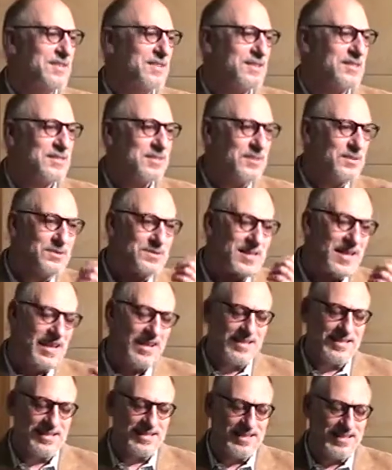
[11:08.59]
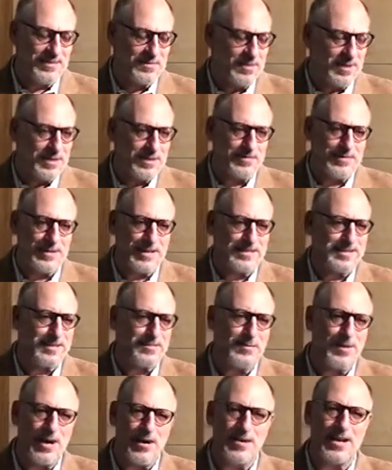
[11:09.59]
They're so tasty and wonderful. I
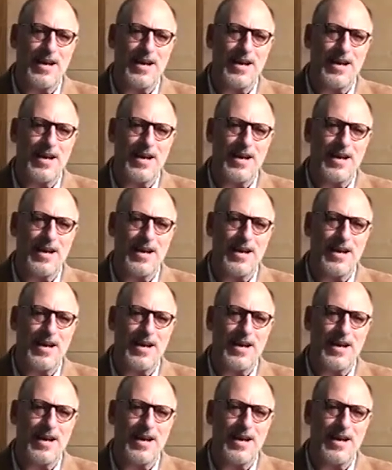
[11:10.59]
said, wow,